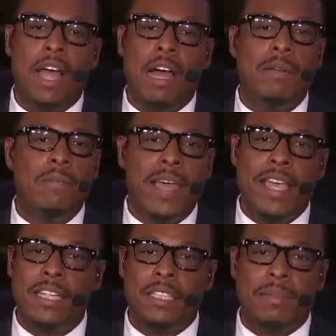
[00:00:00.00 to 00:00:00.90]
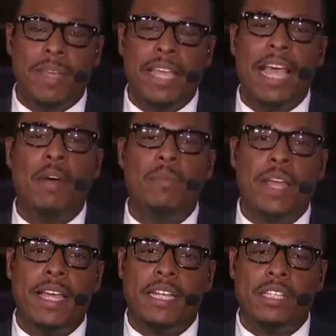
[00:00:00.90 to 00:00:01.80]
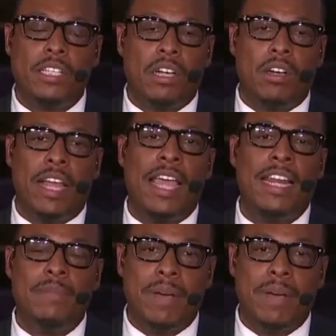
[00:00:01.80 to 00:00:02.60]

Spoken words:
I'm amazed. I mean, he outplayed Gasol and